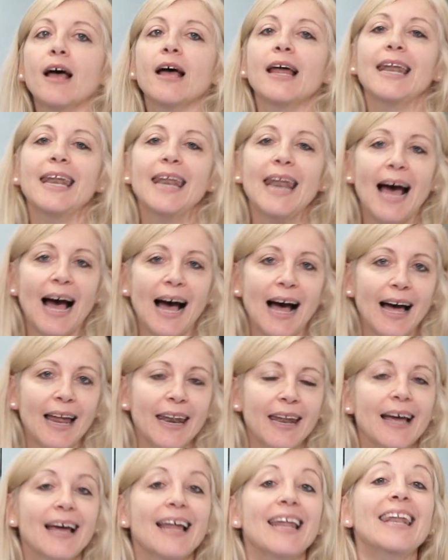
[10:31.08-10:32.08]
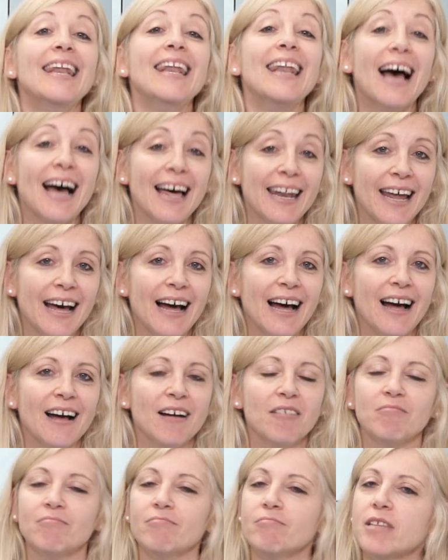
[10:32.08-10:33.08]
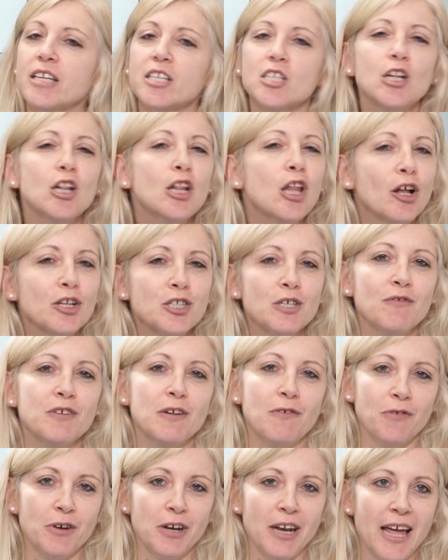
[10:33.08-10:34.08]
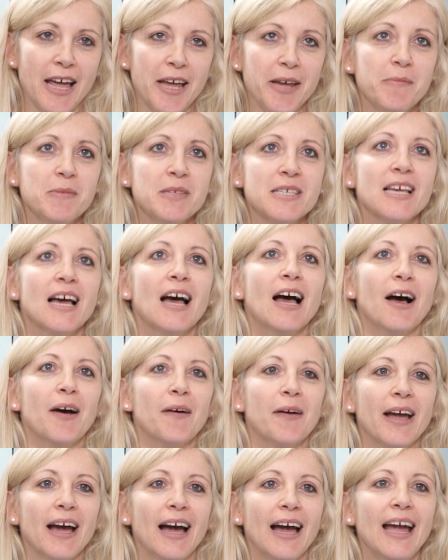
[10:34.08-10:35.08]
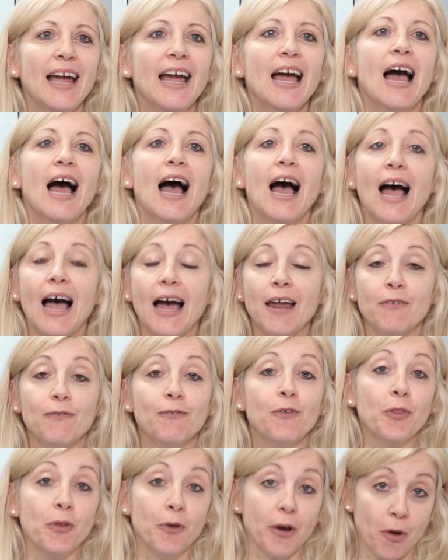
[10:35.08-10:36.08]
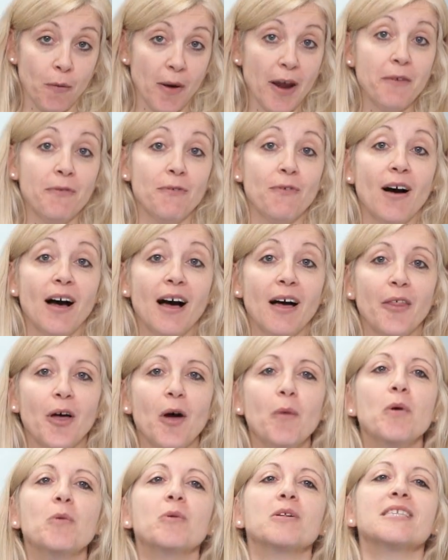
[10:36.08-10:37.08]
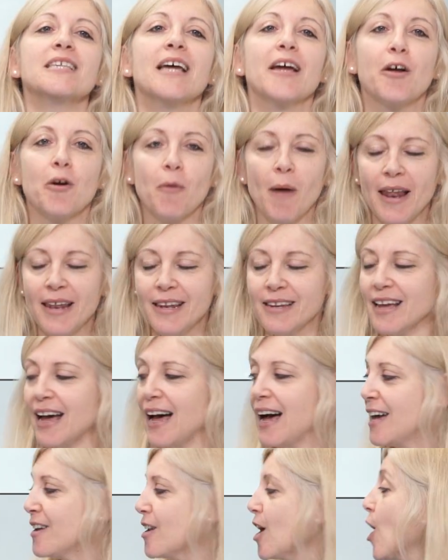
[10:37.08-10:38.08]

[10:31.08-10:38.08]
nan, nana. There's lots of different names, okay? And for the grandfather, we will say granddad,